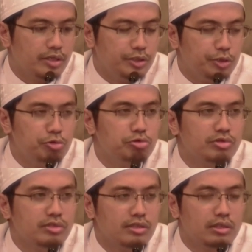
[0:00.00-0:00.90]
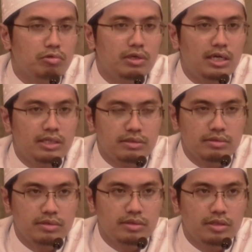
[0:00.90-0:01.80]
use the Quran
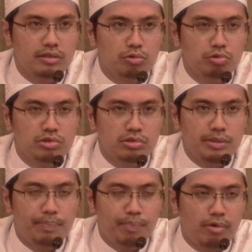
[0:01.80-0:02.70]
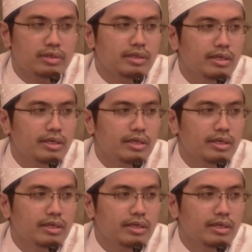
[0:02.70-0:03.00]
to support